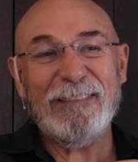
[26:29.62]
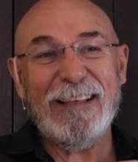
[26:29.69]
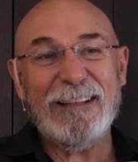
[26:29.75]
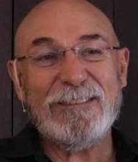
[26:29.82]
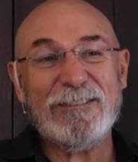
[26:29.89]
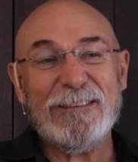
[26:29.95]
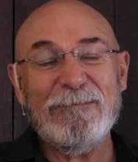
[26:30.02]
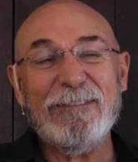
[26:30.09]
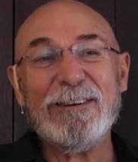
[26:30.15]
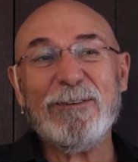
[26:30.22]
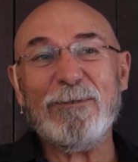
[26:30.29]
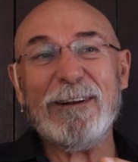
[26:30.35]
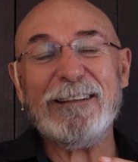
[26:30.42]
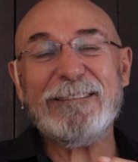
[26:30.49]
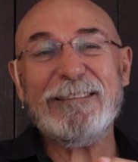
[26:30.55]
it's
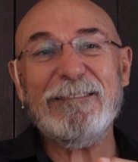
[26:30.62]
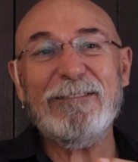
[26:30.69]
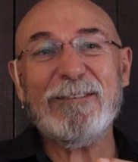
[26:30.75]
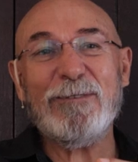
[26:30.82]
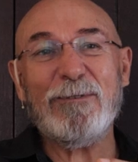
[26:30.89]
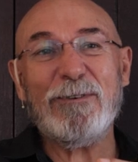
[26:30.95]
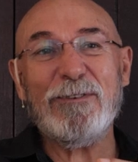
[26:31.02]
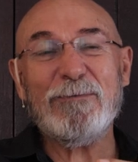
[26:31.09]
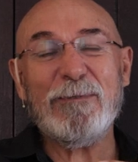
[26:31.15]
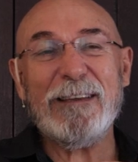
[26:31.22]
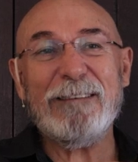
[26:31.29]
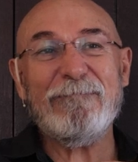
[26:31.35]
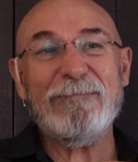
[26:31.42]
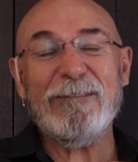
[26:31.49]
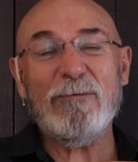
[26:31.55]
difficult because
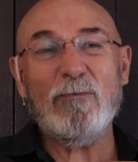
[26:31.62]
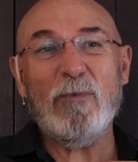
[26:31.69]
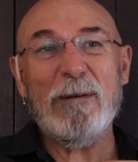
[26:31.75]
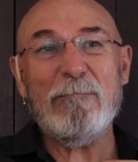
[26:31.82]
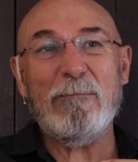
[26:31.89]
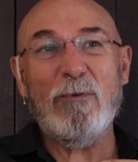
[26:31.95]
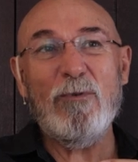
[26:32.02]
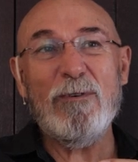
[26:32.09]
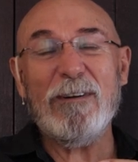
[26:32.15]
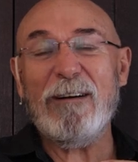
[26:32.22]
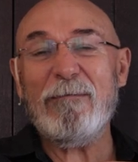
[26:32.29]
we're born.